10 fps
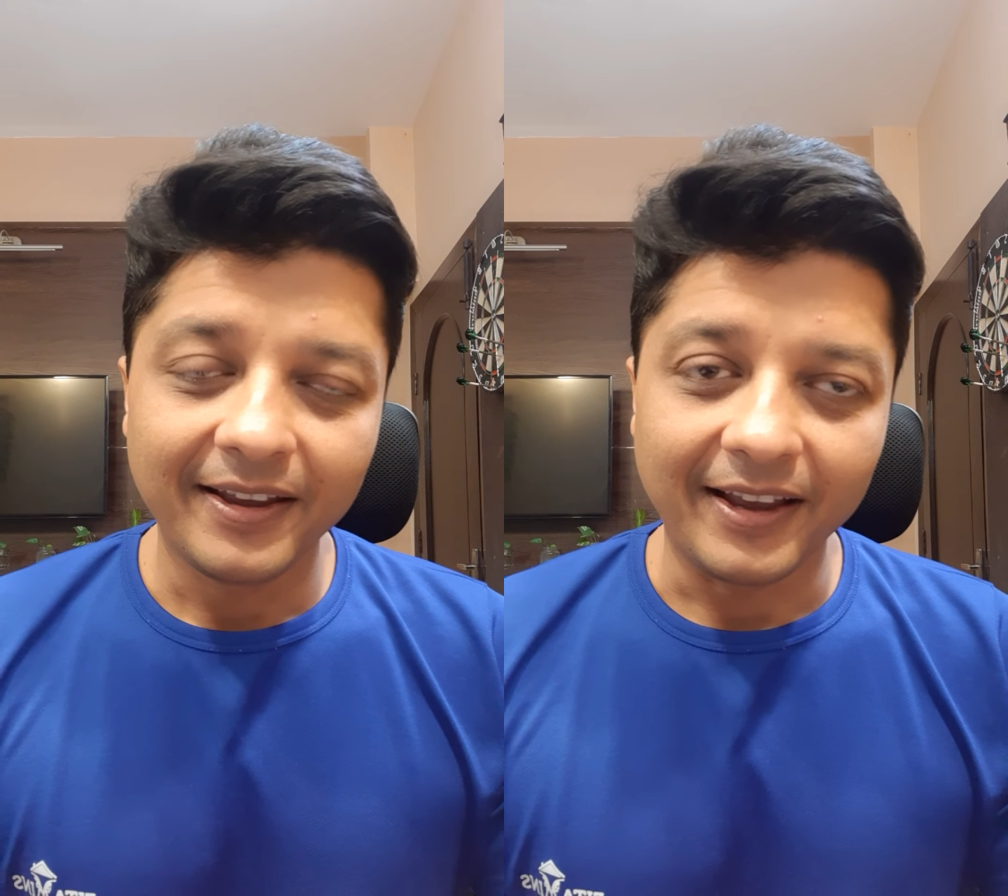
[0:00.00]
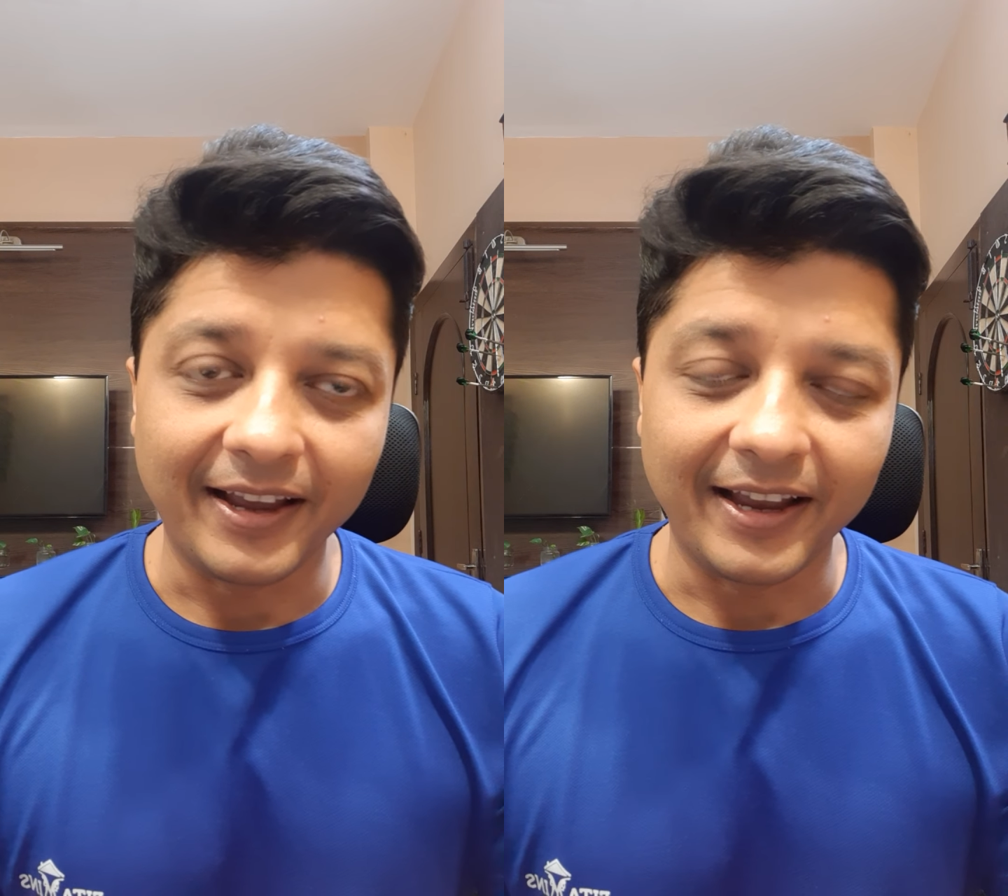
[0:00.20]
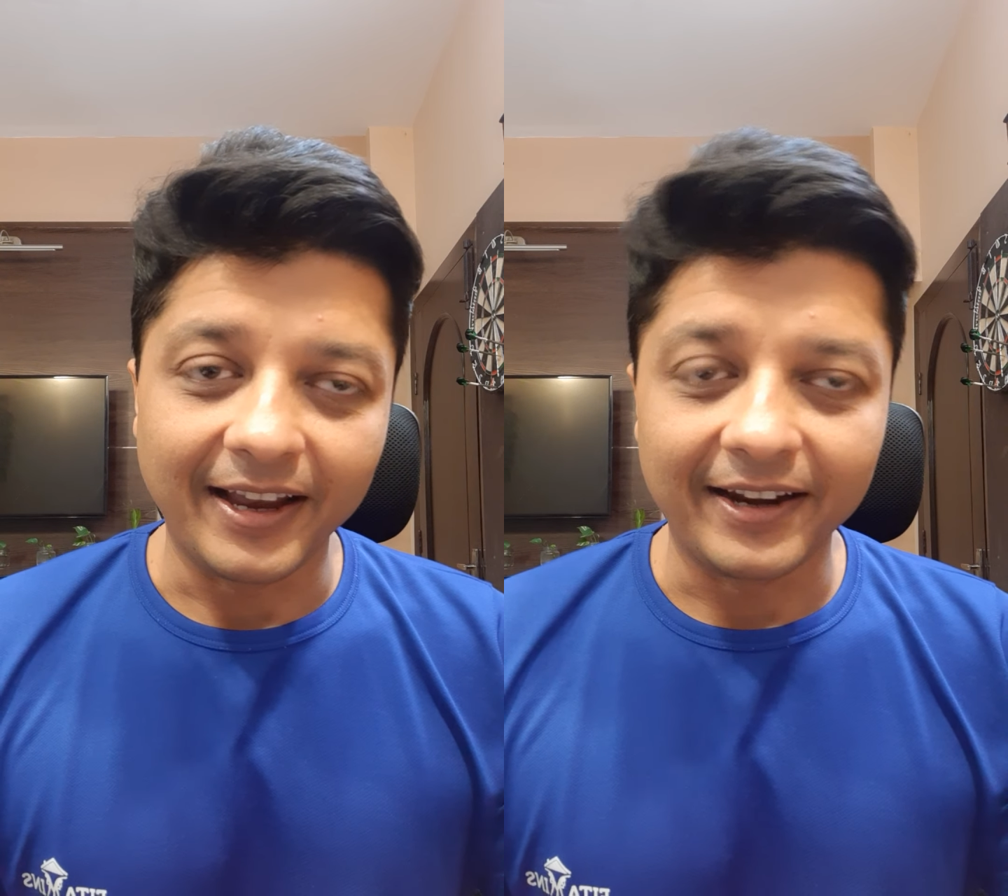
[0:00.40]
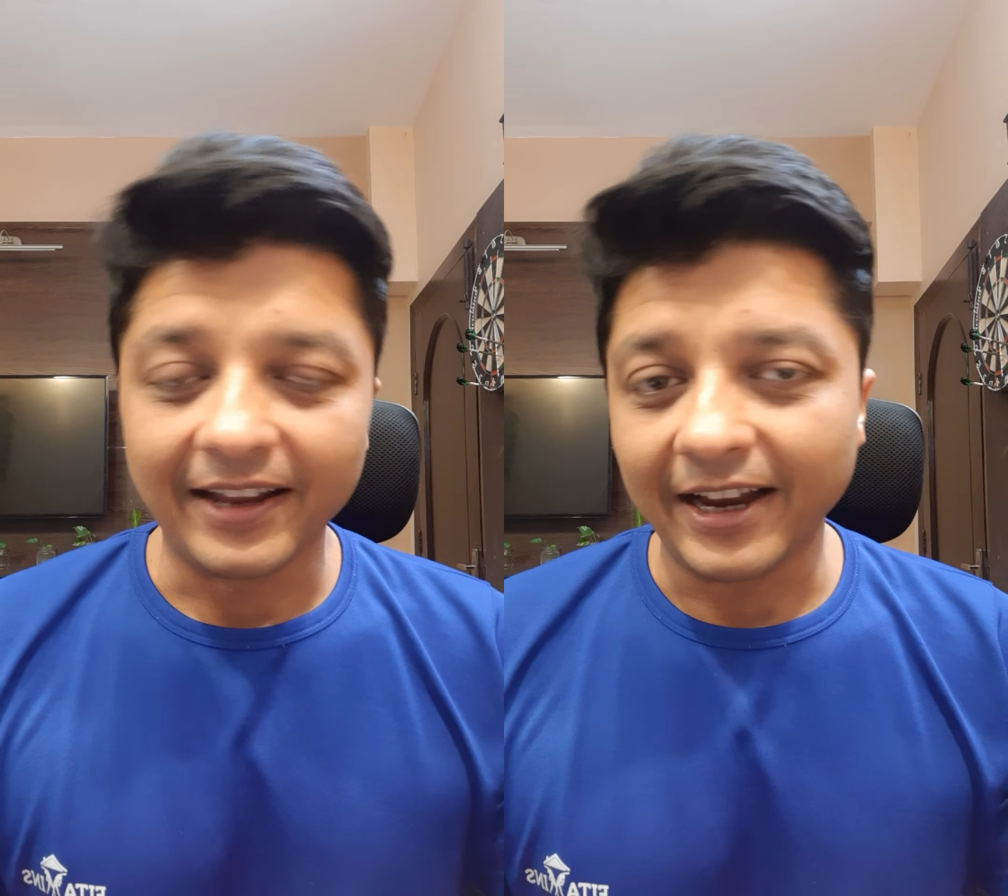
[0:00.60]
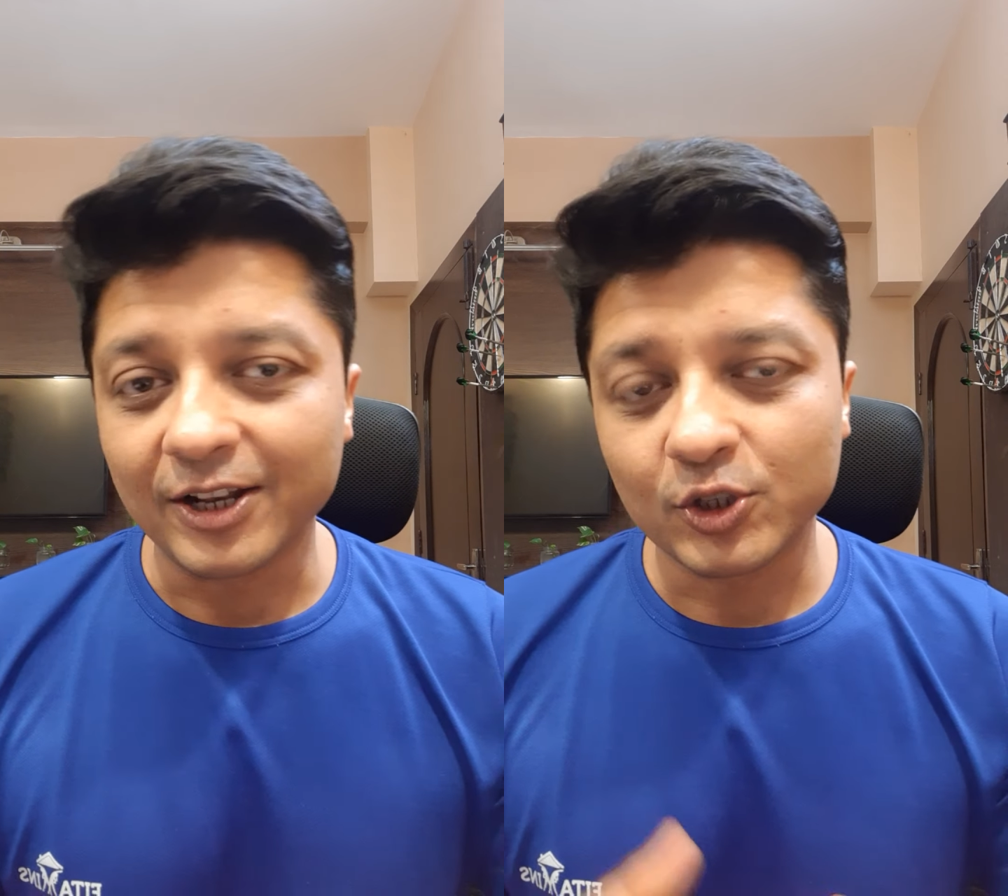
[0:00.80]

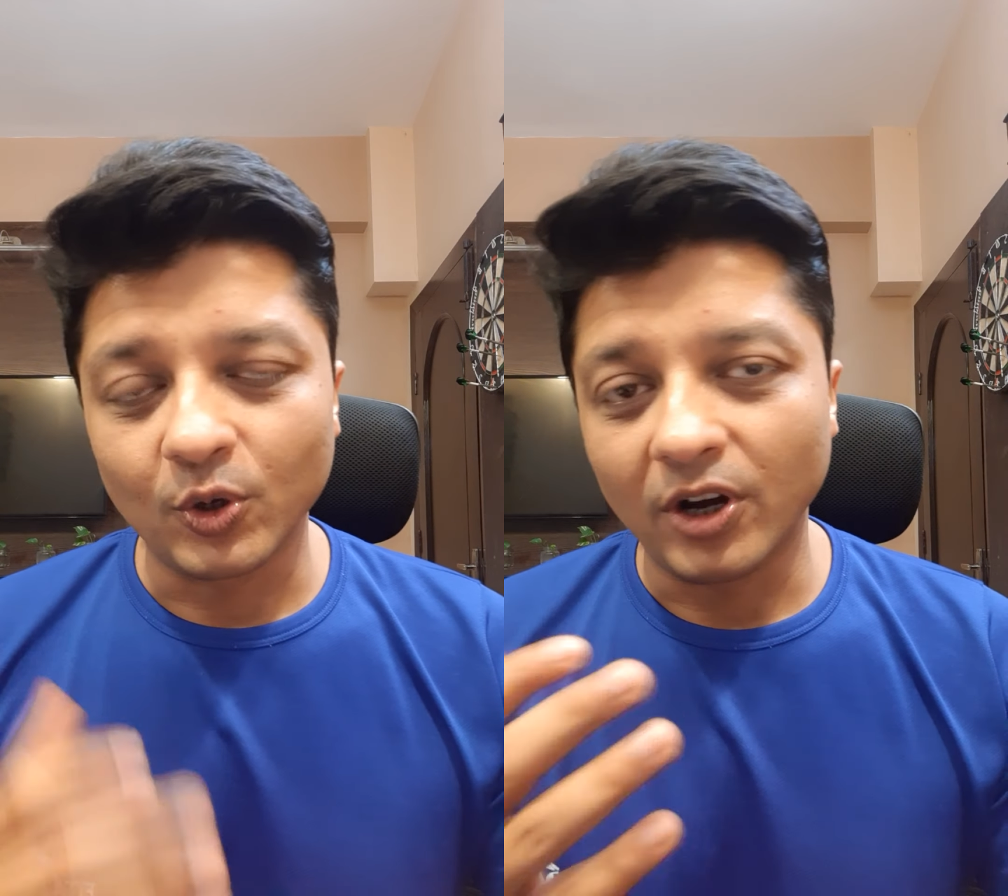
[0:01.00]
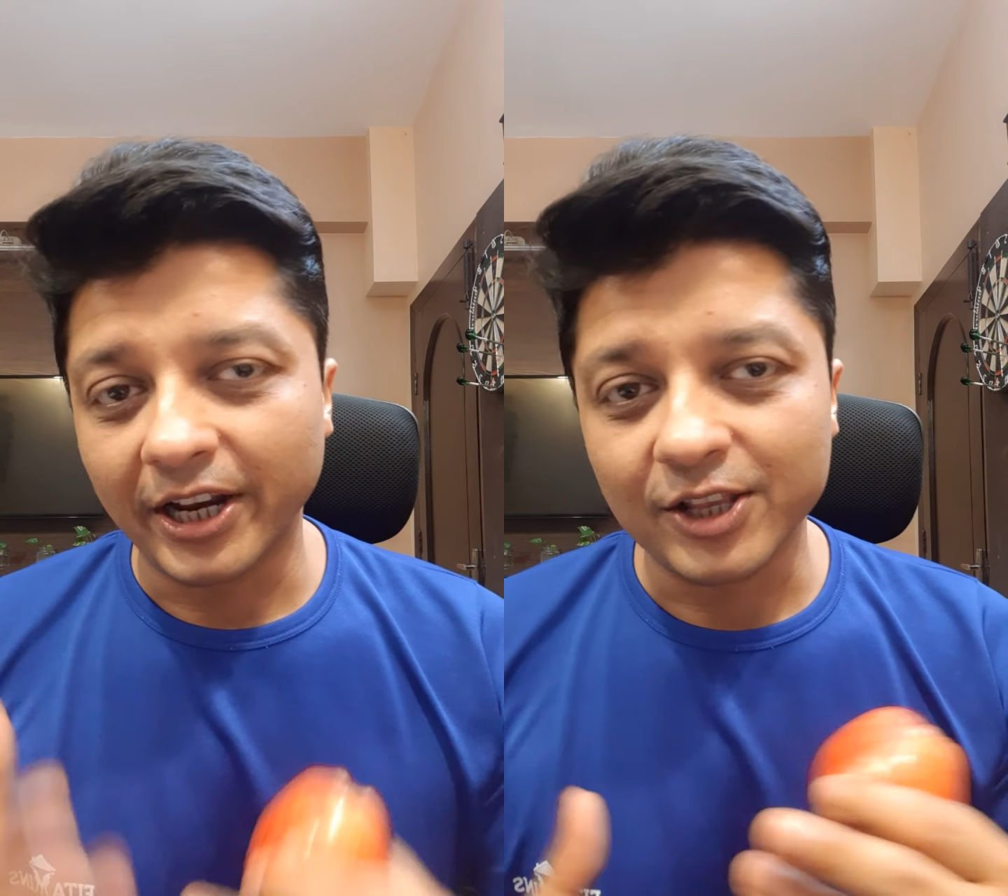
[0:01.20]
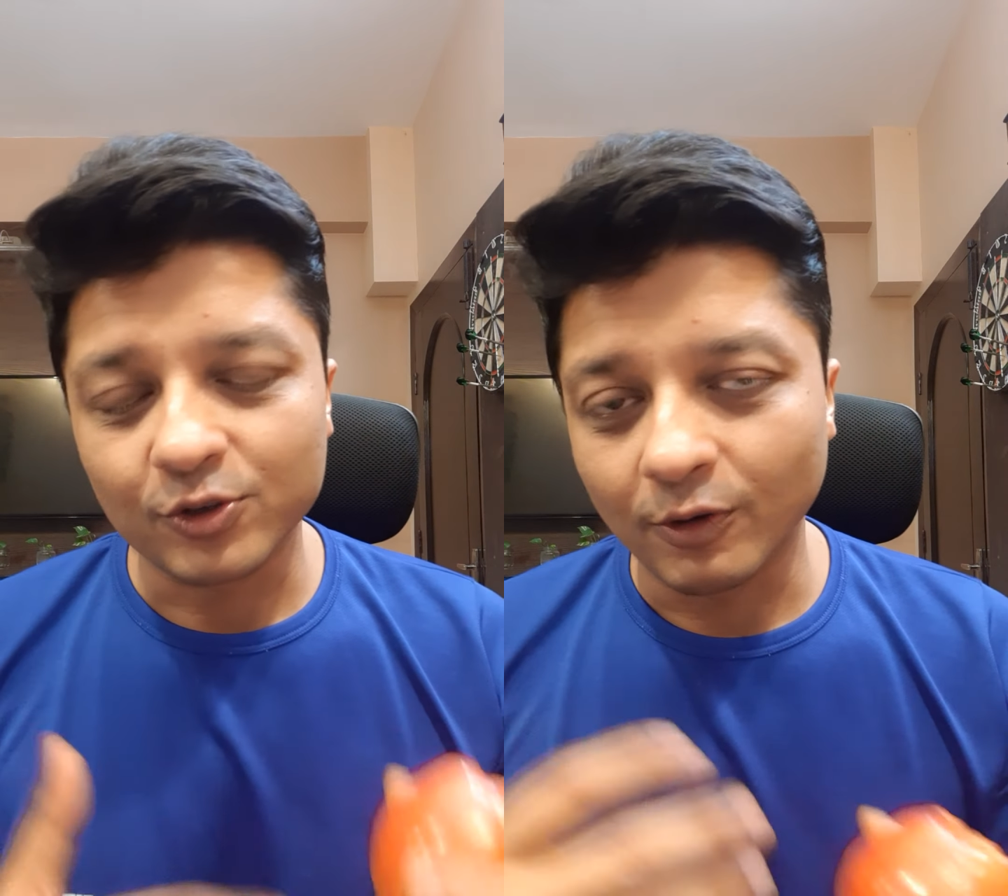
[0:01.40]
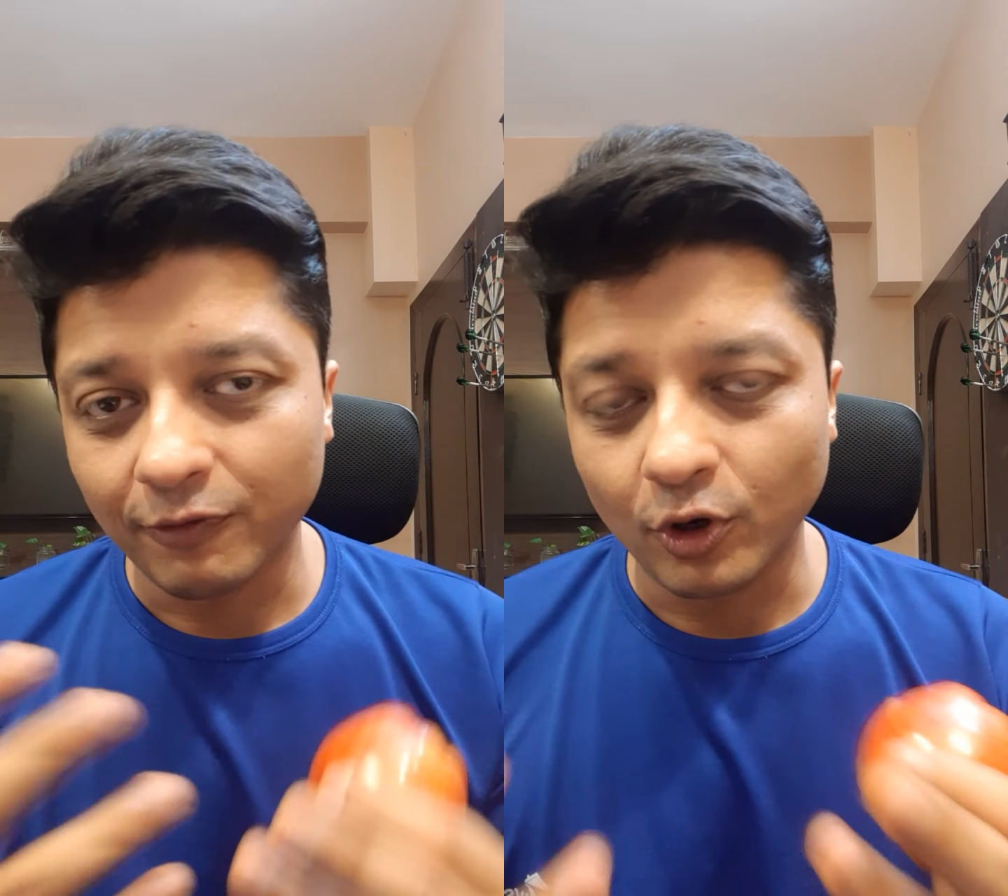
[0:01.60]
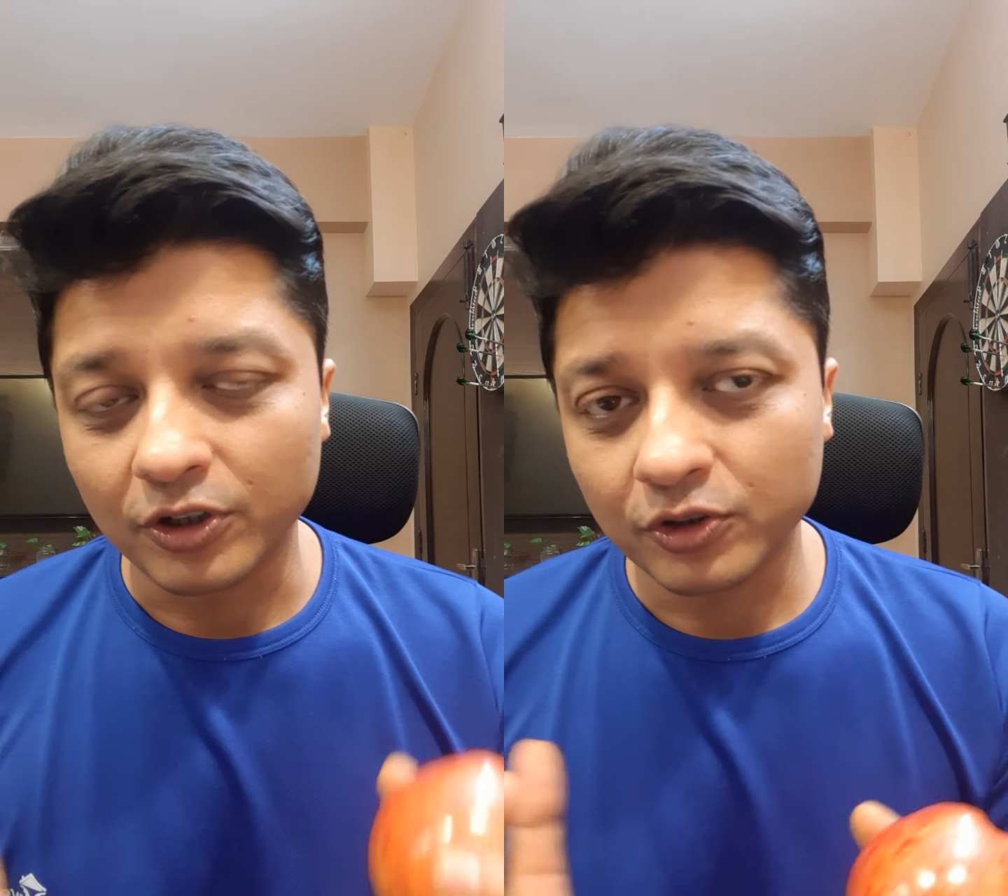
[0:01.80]
and so on and so
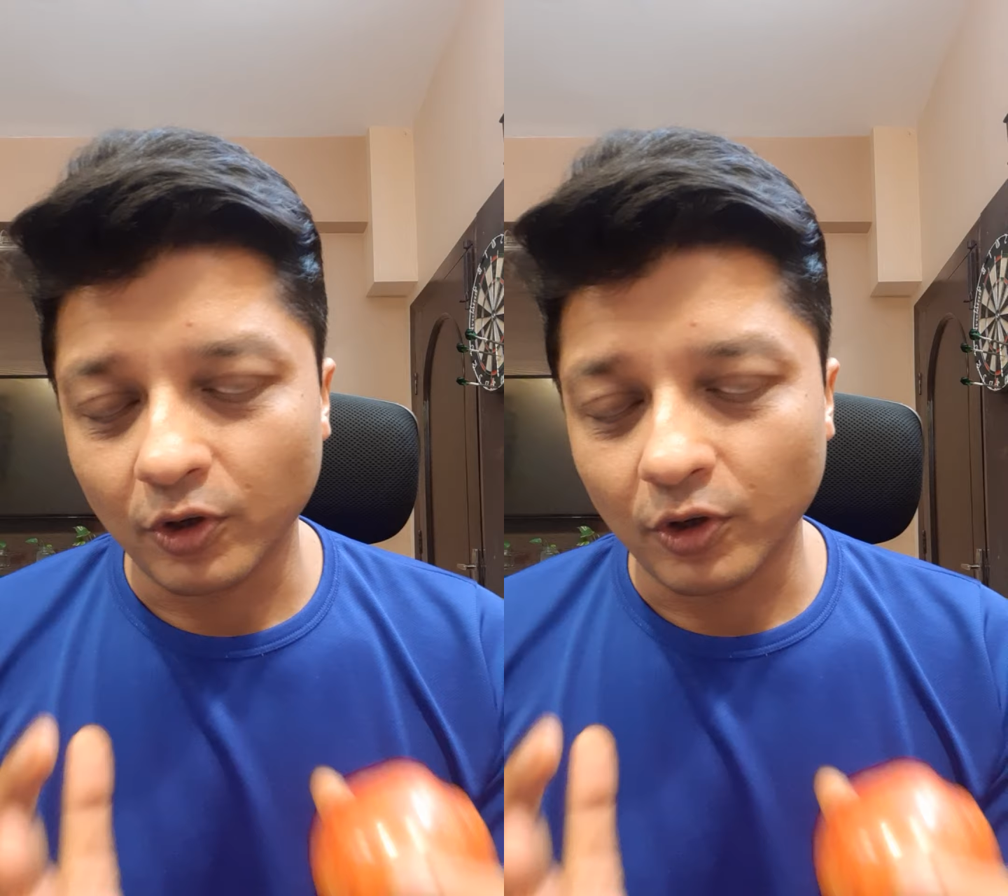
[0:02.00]
forth.